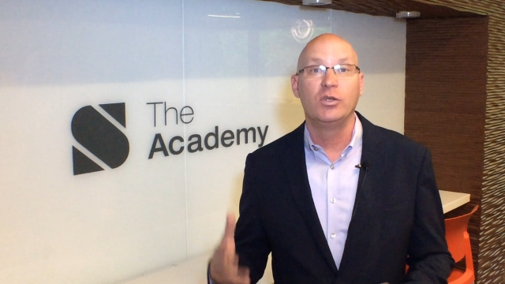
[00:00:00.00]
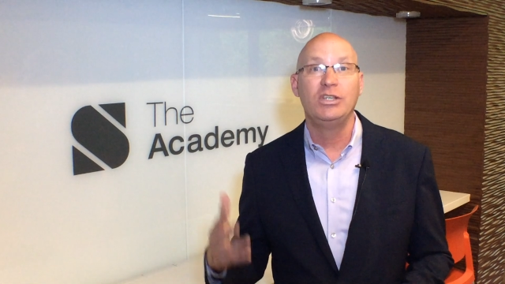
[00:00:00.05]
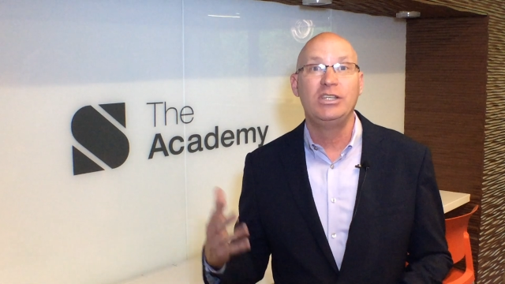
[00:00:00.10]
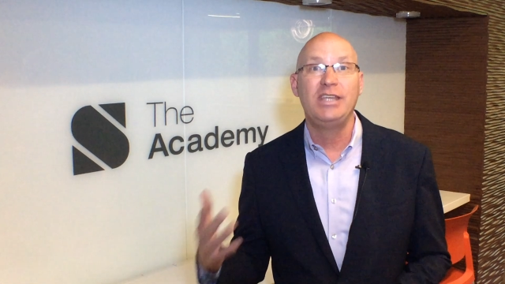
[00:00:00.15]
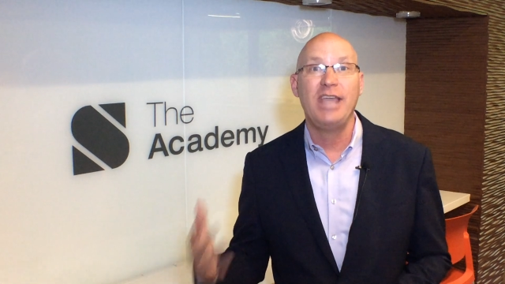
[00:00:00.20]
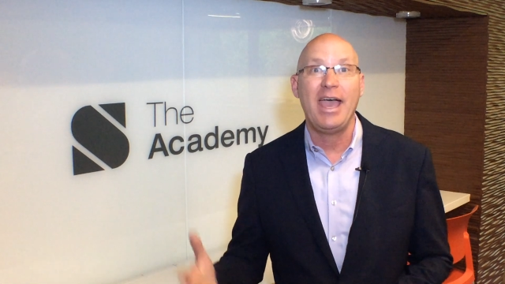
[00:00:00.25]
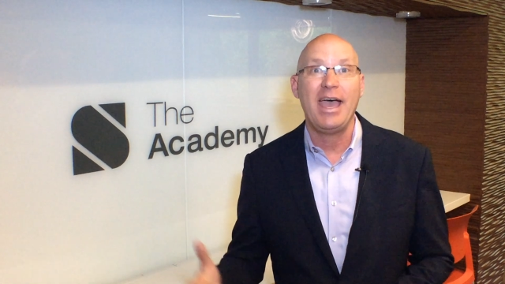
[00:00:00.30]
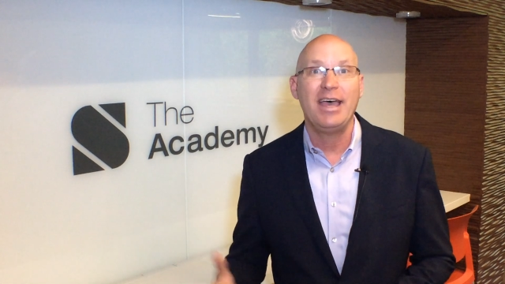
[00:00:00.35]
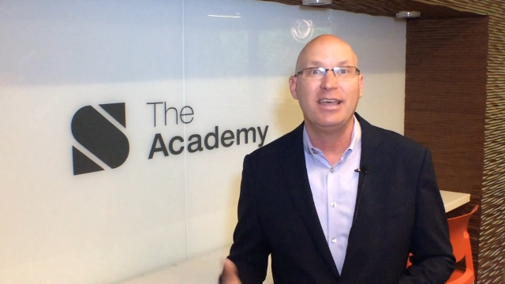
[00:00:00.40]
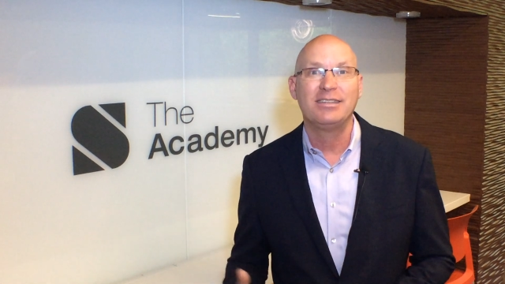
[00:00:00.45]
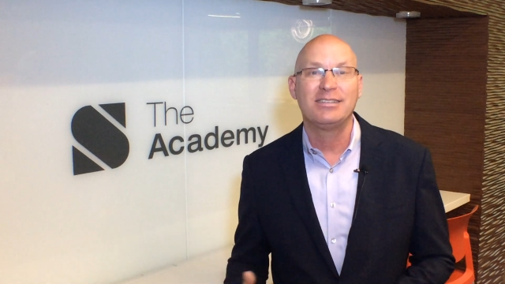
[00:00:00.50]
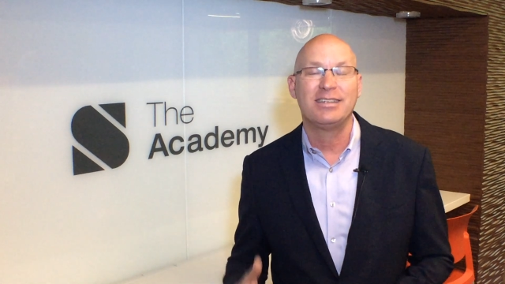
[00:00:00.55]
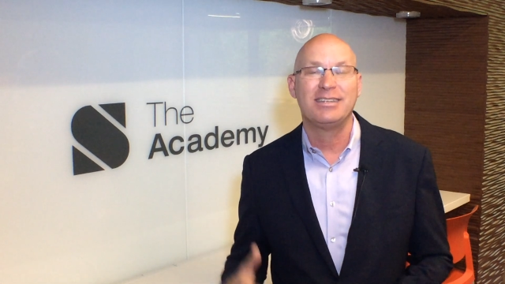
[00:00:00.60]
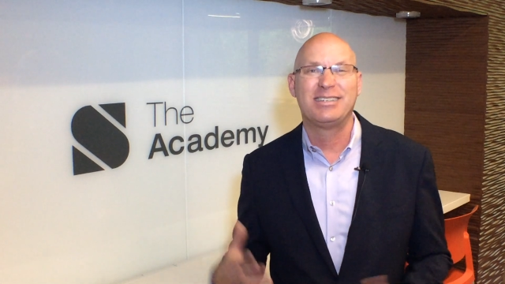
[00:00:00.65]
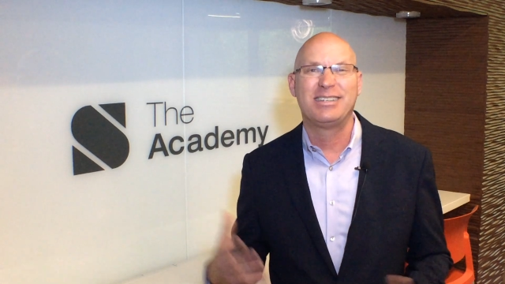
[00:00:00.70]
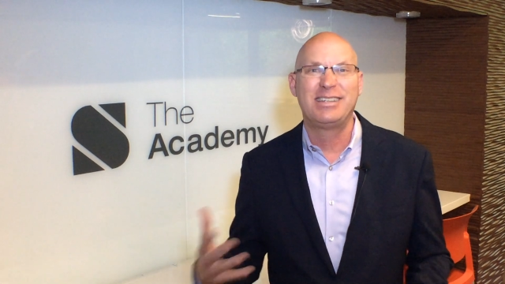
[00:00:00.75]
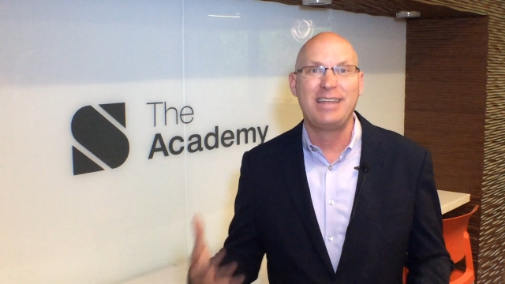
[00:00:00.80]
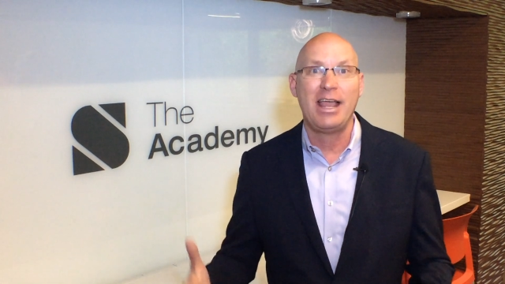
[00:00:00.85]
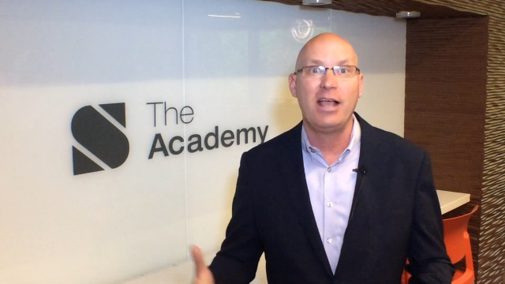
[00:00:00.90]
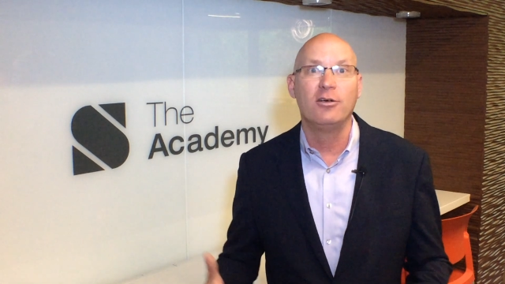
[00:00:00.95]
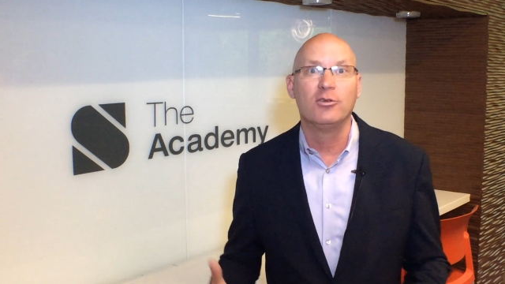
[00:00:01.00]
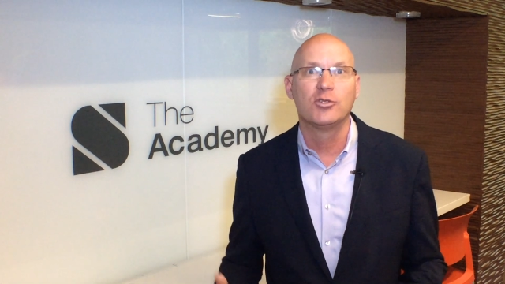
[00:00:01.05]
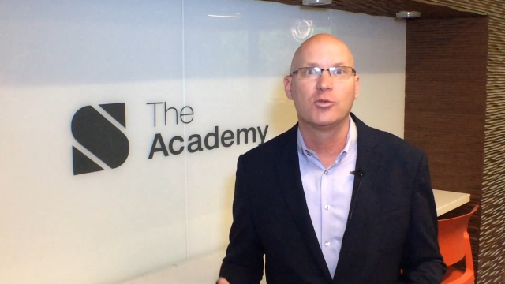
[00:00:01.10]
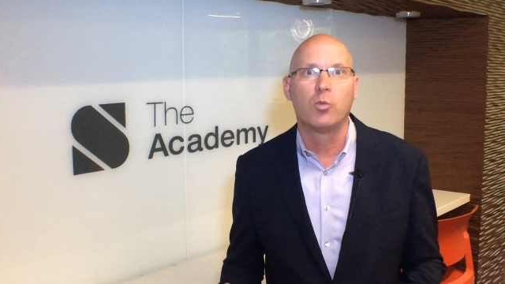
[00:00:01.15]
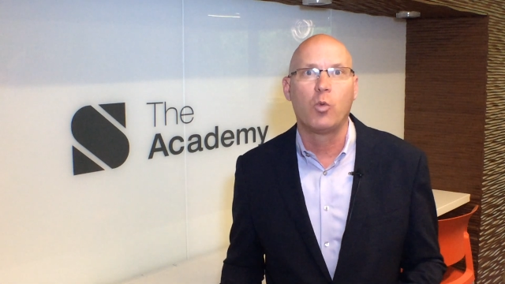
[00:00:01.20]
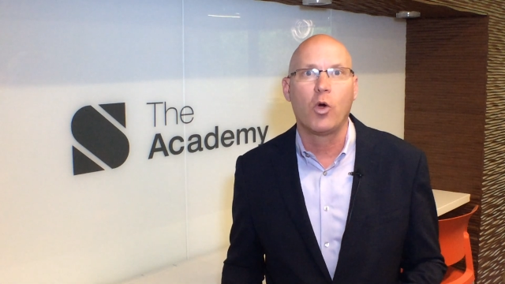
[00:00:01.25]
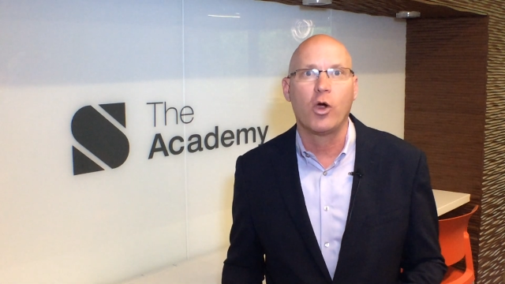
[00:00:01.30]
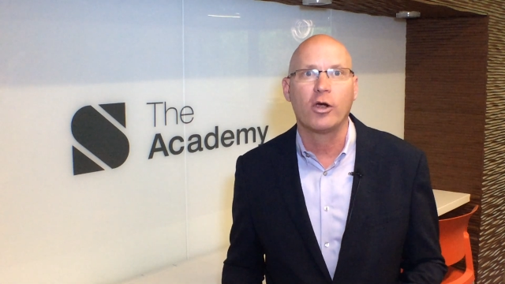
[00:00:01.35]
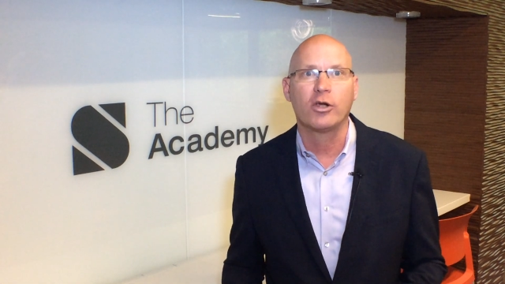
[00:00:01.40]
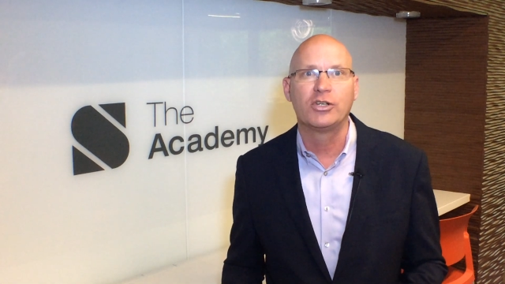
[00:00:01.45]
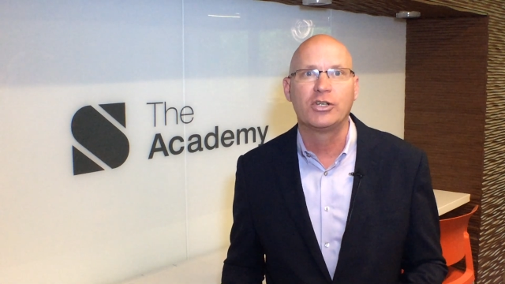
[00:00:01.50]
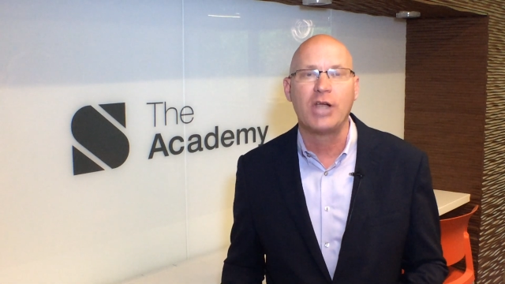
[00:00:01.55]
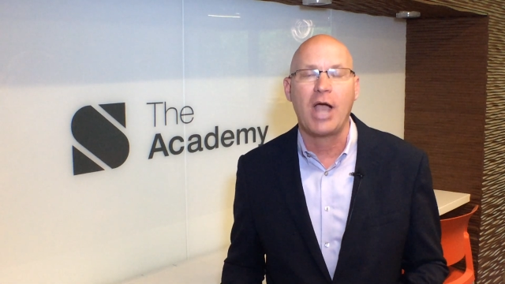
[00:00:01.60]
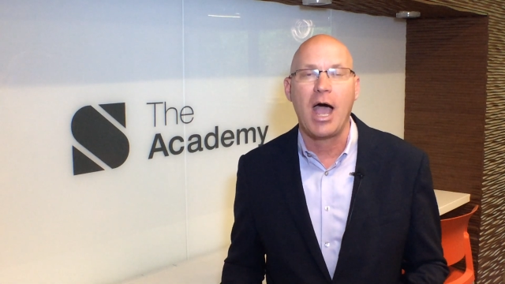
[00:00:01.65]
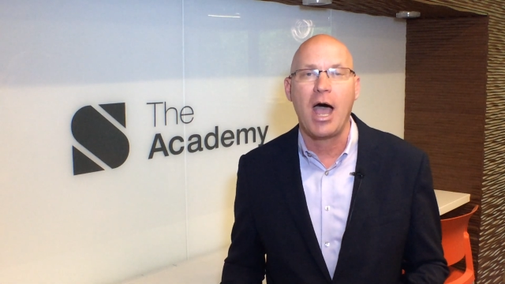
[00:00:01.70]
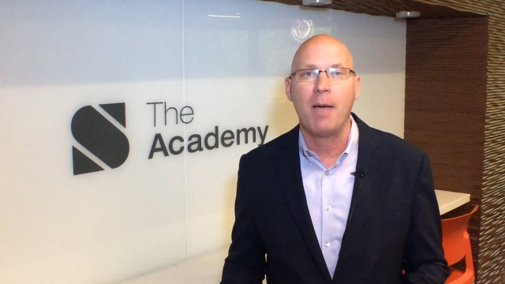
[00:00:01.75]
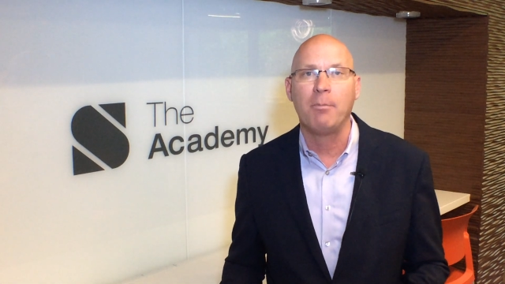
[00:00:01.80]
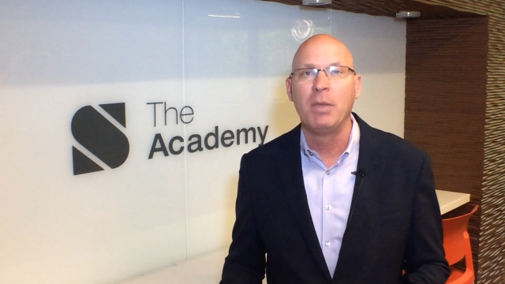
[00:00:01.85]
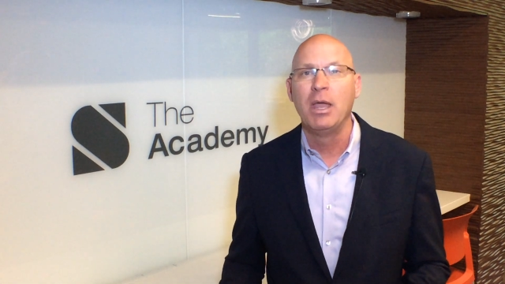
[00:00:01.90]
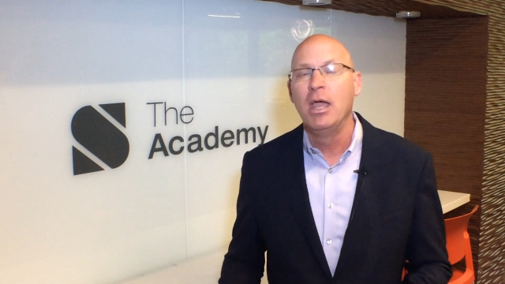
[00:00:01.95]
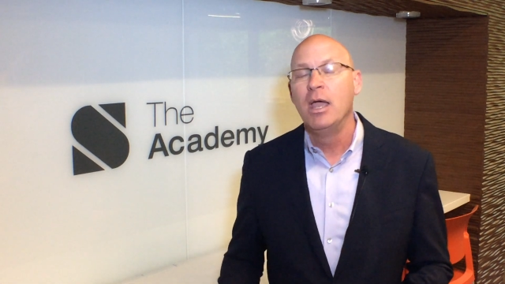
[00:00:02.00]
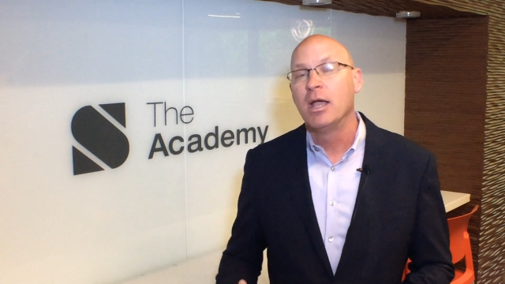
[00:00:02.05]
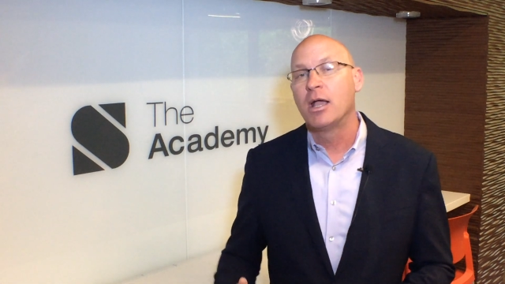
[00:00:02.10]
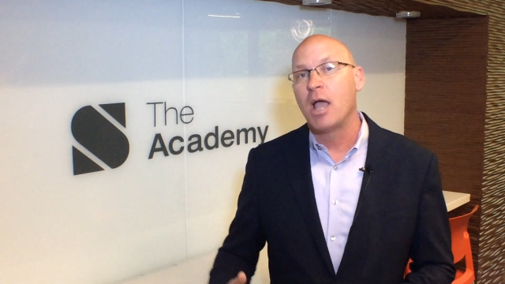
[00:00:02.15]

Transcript: Yes Sales Workshop